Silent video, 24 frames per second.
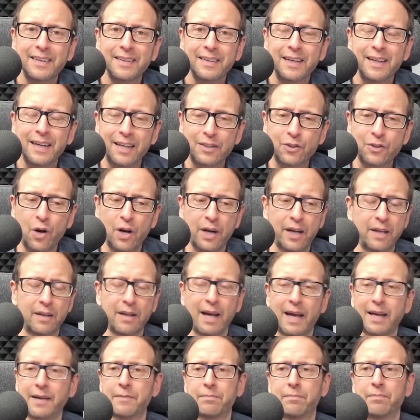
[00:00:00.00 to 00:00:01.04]
You're not talking
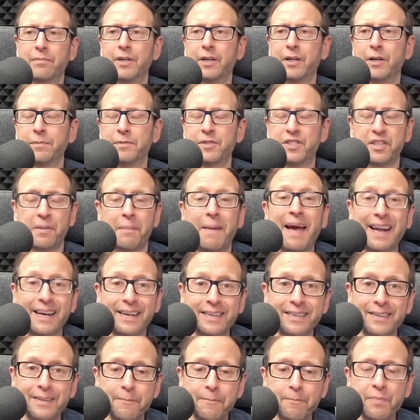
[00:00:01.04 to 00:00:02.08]
like, you know,
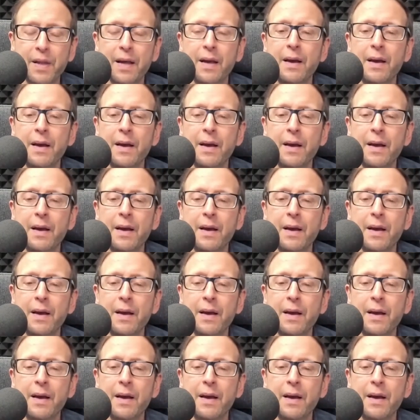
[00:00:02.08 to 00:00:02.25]
cement.